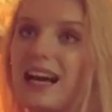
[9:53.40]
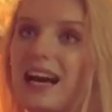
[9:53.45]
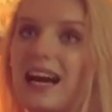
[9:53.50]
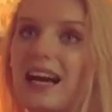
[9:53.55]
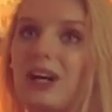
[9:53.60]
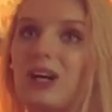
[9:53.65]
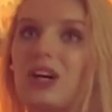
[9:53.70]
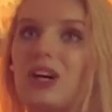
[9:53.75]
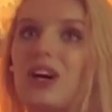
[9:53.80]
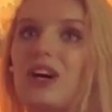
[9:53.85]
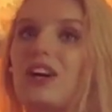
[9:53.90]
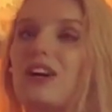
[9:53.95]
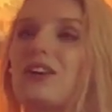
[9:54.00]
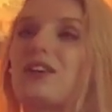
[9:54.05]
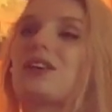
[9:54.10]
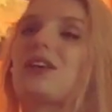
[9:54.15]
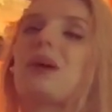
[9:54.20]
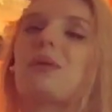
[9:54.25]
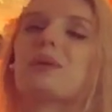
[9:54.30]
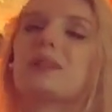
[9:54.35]

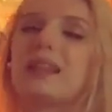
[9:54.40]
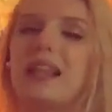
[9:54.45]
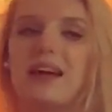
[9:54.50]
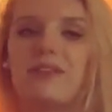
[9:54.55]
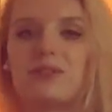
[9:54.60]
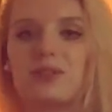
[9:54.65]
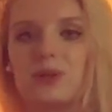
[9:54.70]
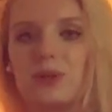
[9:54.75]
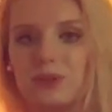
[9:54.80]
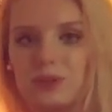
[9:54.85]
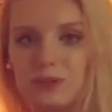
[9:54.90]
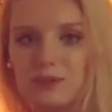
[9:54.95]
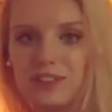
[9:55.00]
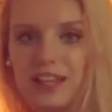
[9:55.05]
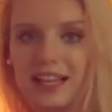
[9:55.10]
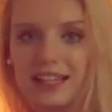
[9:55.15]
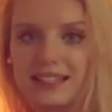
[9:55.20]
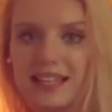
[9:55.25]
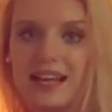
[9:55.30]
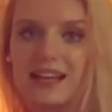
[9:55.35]
I would love to go to
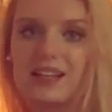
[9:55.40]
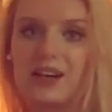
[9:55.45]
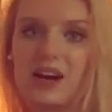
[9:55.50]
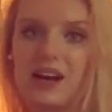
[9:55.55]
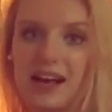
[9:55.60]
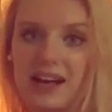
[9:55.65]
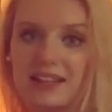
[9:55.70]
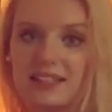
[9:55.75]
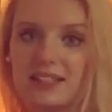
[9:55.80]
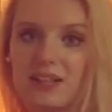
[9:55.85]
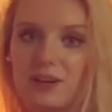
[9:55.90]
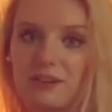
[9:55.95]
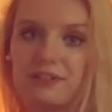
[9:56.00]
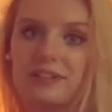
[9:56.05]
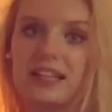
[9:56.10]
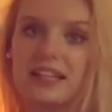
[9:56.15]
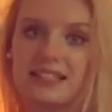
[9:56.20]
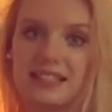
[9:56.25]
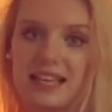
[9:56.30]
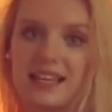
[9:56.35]
fly deck as
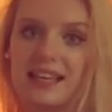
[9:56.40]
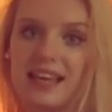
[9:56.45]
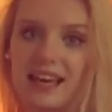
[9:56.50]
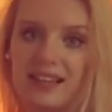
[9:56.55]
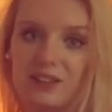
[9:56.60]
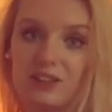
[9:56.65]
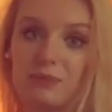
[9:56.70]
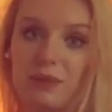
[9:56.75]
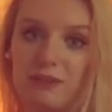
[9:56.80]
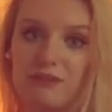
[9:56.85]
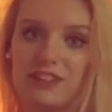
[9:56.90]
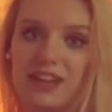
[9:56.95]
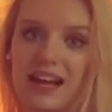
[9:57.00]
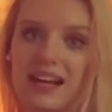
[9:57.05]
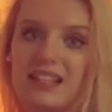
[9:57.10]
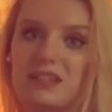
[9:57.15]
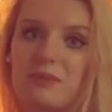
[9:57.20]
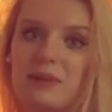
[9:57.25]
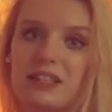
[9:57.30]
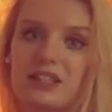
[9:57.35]
often as I can on my
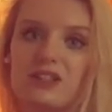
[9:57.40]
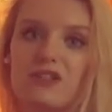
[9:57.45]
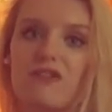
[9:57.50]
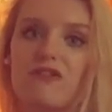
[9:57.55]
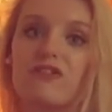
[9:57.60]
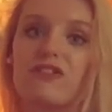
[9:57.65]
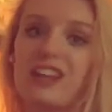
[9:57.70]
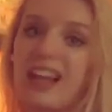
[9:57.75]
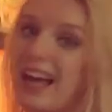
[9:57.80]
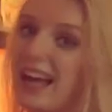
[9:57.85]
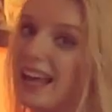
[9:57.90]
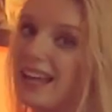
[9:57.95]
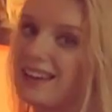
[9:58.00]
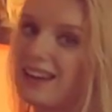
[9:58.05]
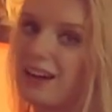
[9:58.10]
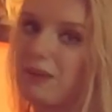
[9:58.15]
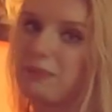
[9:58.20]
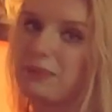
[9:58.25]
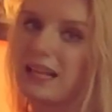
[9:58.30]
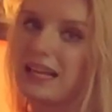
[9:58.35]
flight, but to fly an
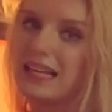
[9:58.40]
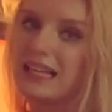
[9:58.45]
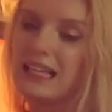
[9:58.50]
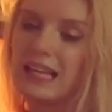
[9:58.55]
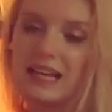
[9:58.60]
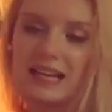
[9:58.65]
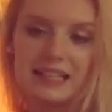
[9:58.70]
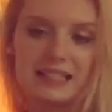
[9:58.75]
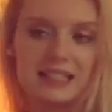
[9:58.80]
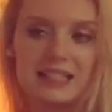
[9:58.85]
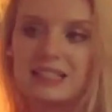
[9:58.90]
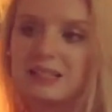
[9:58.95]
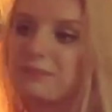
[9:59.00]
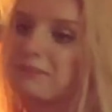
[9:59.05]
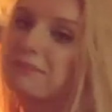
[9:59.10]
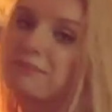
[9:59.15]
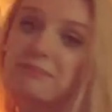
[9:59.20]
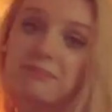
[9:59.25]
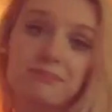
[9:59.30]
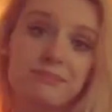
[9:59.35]
airplane,
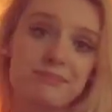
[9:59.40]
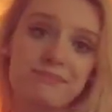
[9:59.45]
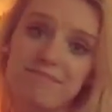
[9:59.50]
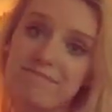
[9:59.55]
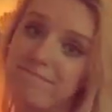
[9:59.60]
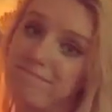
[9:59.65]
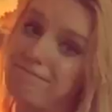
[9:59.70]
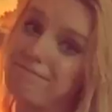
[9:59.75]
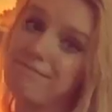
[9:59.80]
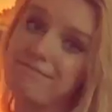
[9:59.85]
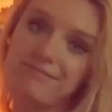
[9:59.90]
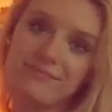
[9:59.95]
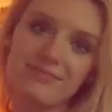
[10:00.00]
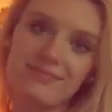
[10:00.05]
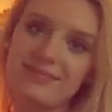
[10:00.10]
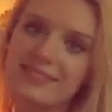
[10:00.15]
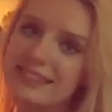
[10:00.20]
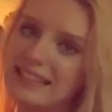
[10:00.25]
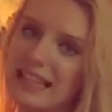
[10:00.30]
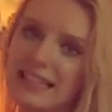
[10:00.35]

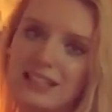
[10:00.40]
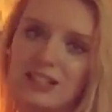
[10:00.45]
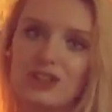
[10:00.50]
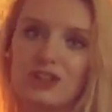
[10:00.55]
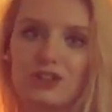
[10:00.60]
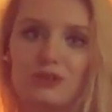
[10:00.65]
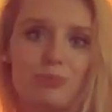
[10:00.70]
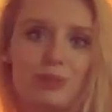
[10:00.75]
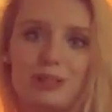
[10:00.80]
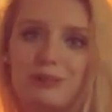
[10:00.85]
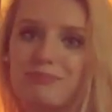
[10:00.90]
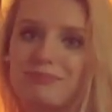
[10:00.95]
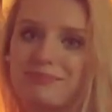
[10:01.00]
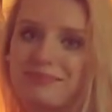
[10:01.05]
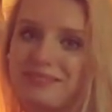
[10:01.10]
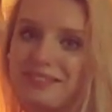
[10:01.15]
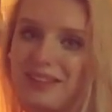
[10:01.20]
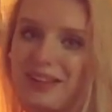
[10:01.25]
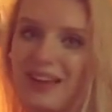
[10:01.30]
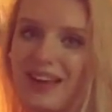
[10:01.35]
That's not me.
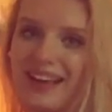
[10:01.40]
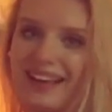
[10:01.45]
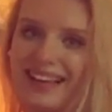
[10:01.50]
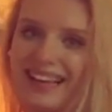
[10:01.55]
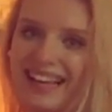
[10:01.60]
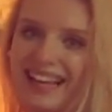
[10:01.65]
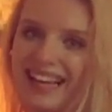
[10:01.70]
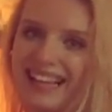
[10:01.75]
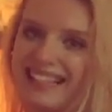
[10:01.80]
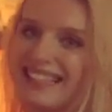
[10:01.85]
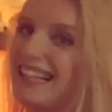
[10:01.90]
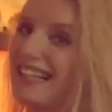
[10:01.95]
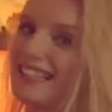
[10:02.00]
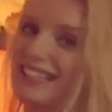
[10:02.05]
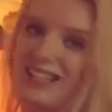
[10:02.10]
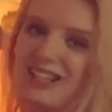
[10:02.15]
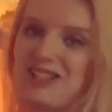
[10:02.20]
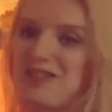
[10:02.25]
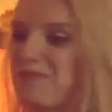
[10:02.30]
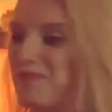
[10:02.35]

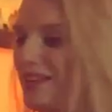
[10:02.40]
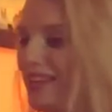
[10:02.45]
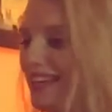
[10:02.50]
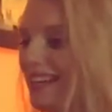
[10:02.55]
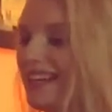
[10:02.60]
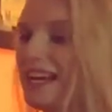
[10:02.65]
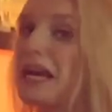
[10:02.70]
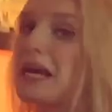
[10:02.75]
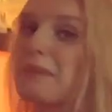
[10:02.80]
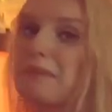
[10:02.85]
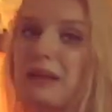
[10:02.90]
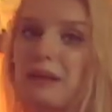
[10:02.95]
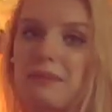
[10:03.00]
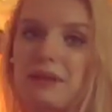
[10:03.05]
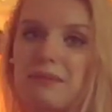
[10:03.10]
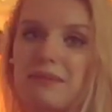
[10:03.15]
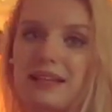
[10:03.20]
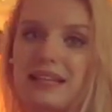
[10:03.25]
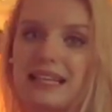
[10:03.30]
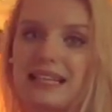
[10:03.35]
That's not me. Maybe
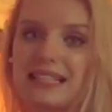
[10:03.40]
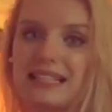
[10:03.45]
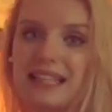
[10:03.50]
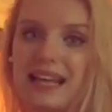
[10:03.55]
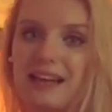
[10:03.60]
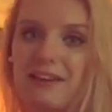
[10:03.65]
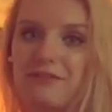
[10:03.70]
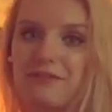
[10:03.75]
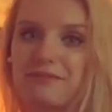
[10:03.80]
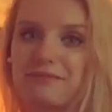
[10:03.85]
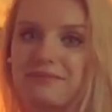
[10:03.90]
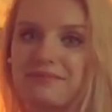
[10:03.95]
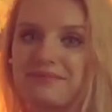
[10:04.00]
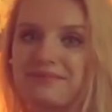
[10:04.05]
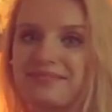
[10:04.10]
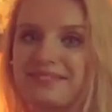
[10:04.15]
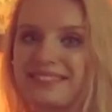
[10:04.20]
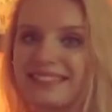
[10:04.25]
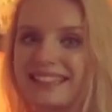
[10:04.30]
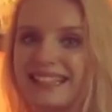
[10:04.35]
in my next life.
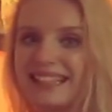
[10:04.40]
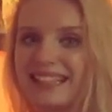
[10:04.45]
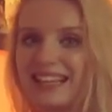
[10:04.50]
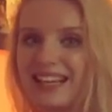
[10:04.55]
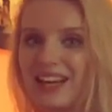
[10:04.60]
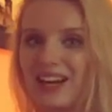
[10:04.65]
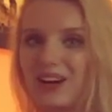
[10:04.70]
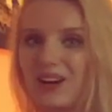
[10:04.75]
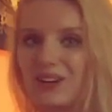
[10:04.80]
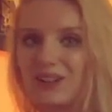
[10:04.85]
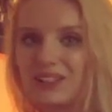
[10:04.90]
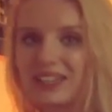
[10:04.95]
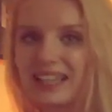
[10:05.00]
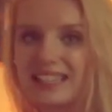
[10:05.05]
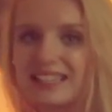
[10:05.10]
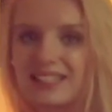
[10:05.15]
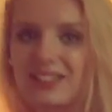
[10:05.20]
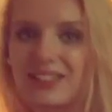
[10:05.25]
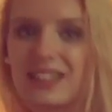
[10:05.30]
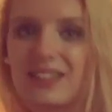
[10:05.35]

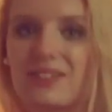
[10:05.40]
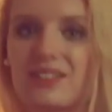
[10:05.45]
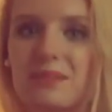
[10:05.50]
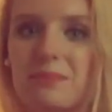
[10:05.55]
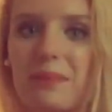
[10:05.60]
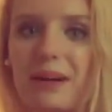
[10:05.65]
Alright, so that was